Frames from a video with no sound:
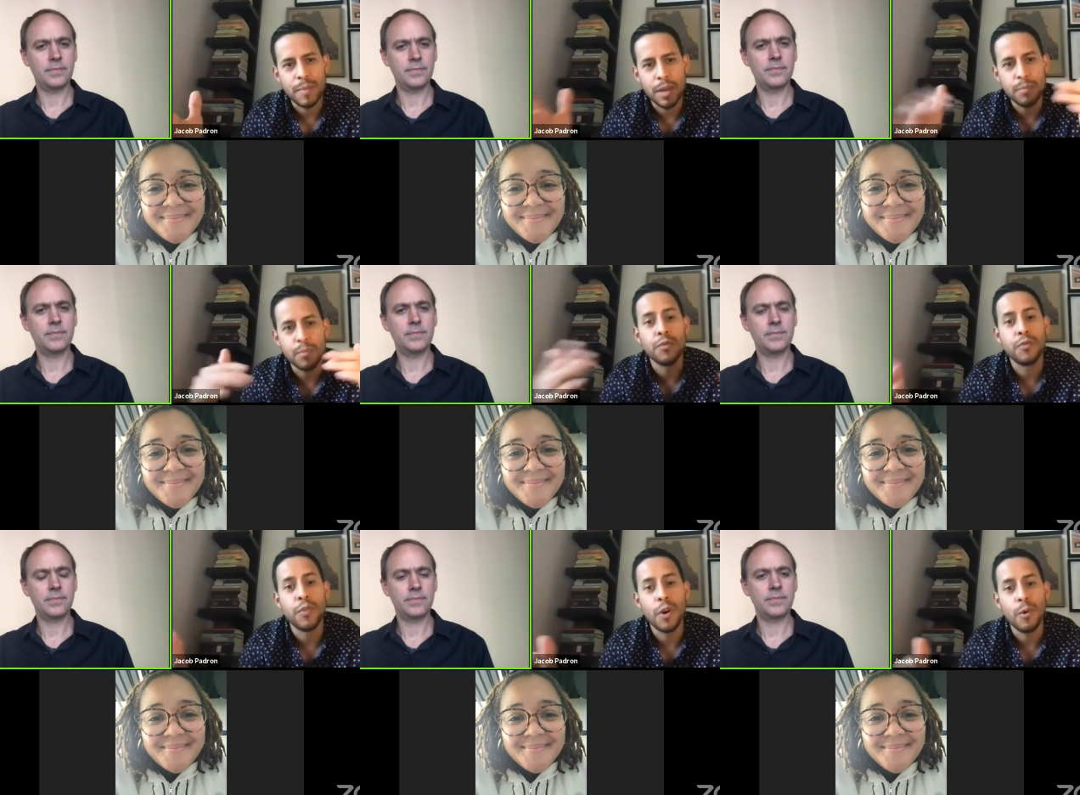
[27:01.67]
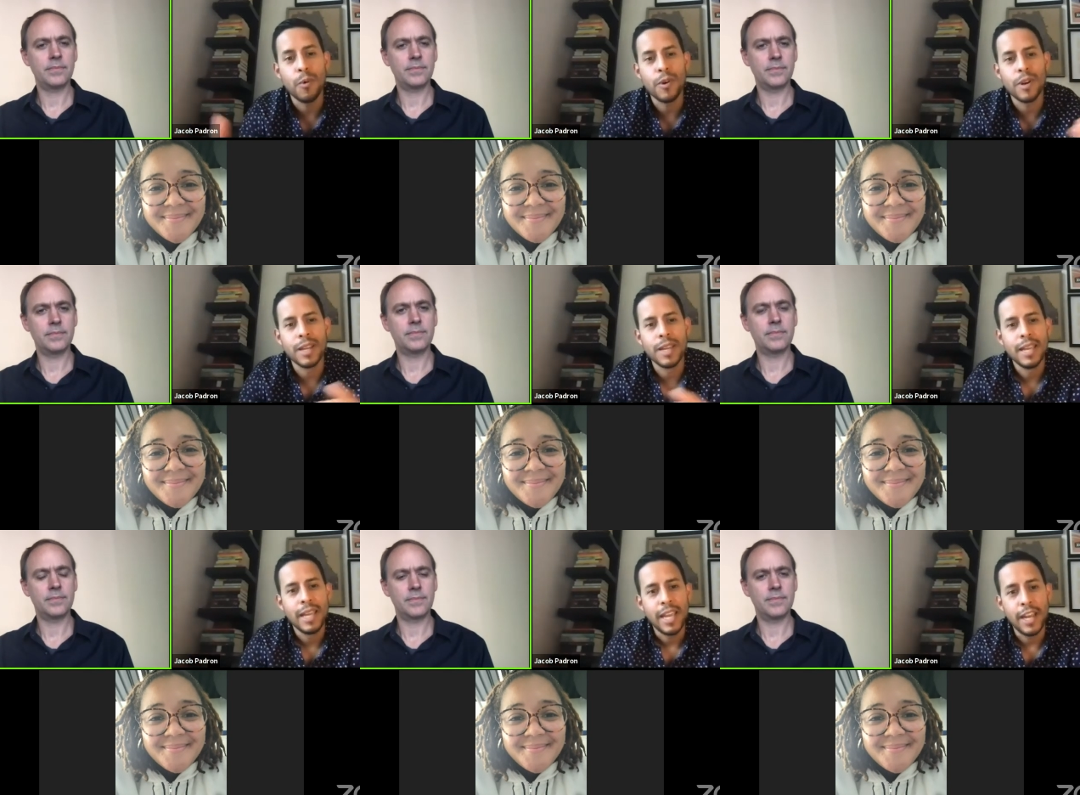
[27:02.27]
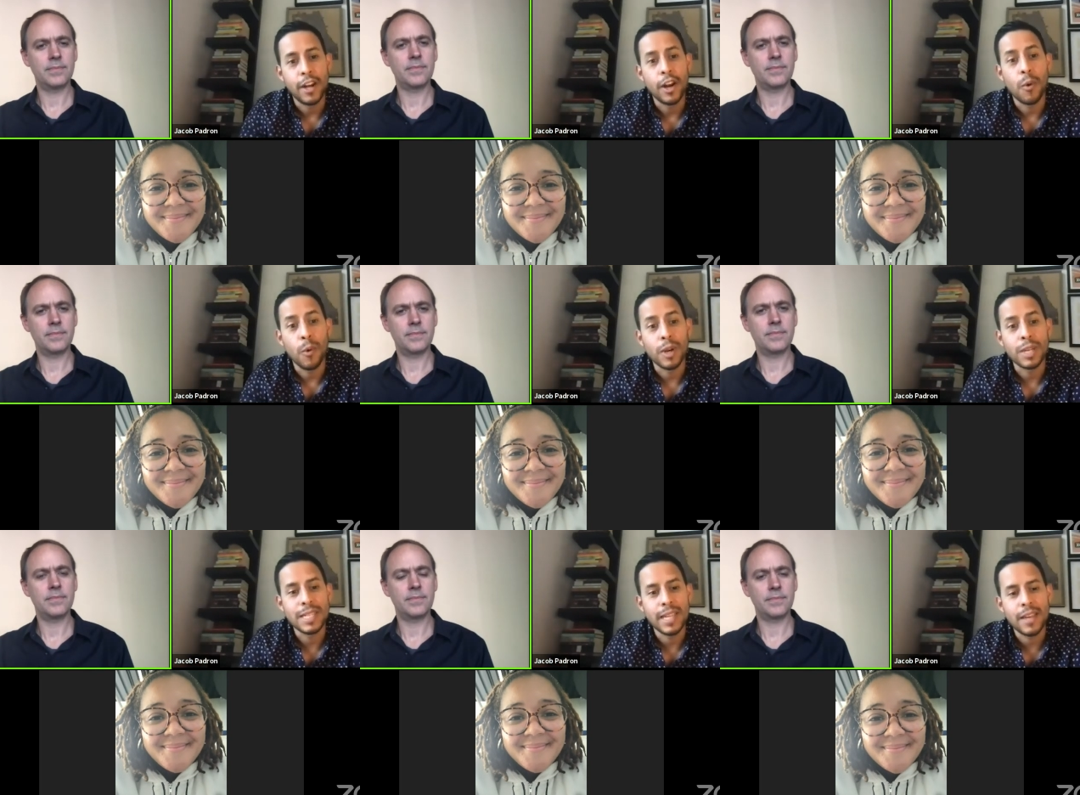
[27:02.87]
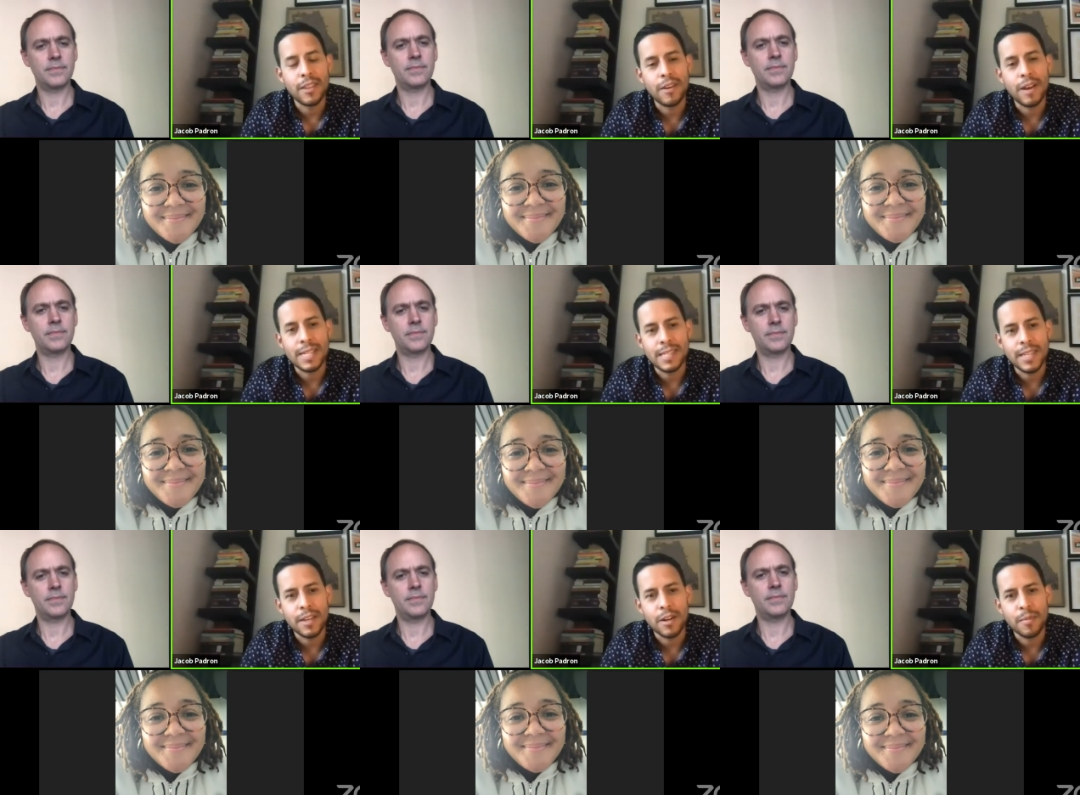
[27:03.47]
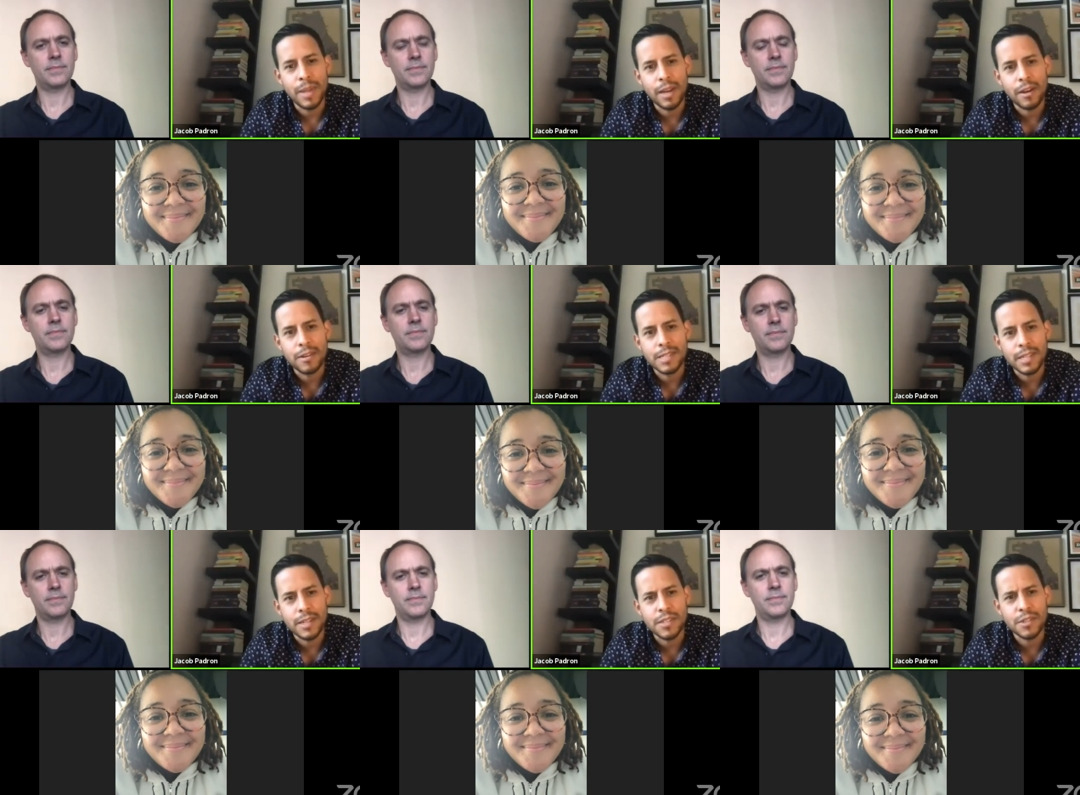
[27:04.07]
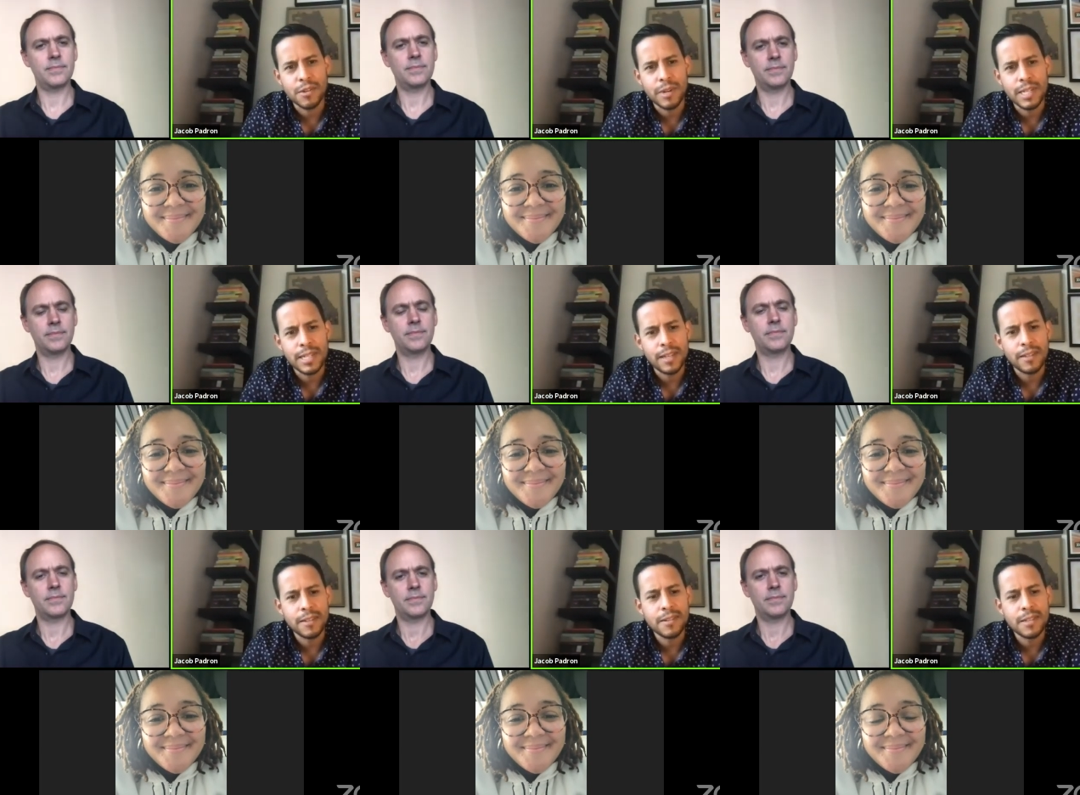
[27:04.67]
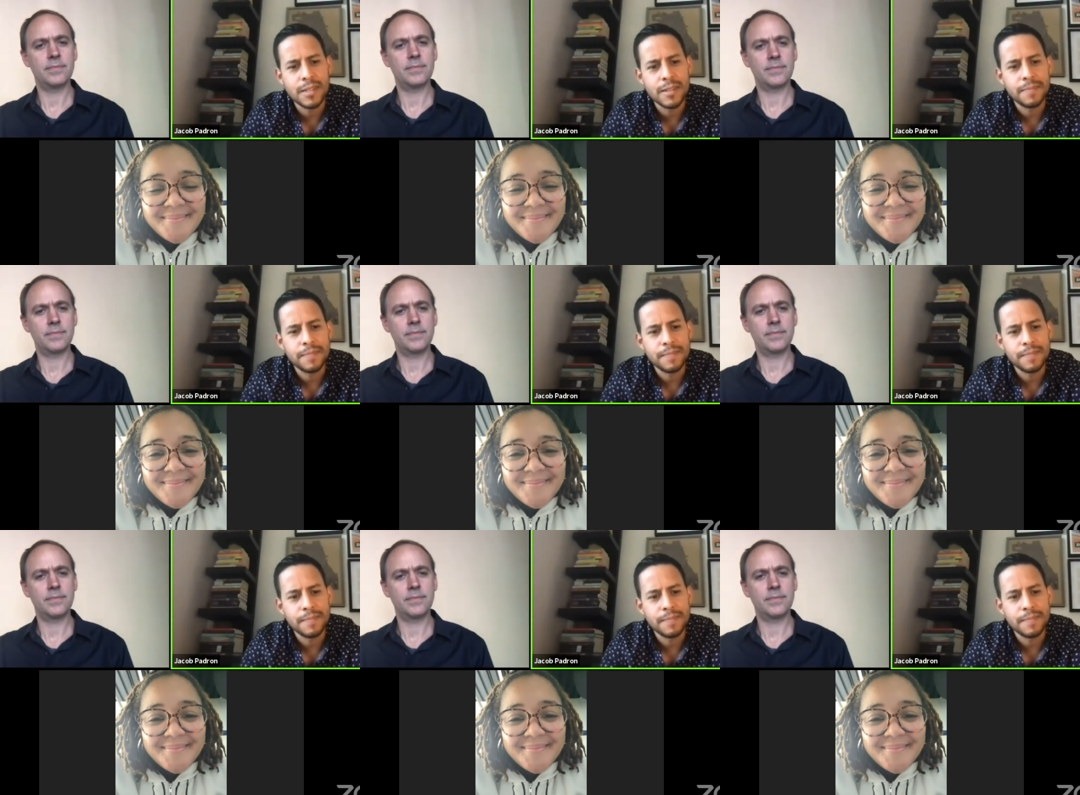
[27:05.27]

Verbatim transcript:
Speaker 1: and move forward in our work together as theater makers and as storytellers.